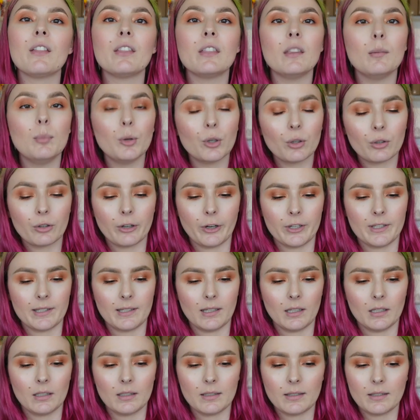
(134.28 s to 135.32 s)
The Book
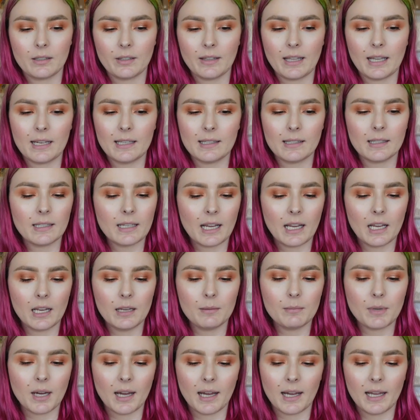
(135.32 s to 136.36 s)
Grocer. So that is the
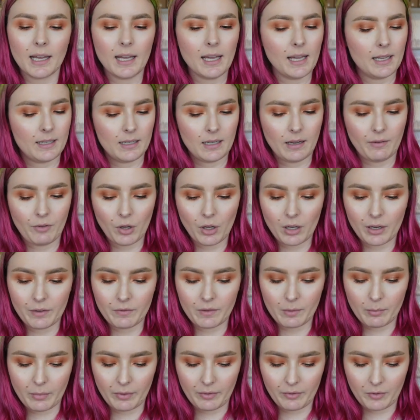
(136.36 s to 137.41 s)
name. I had never heard of
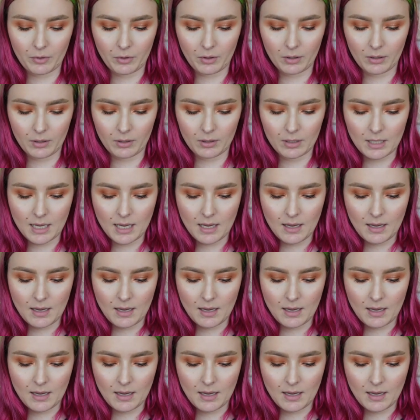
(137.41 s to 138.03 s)
them before.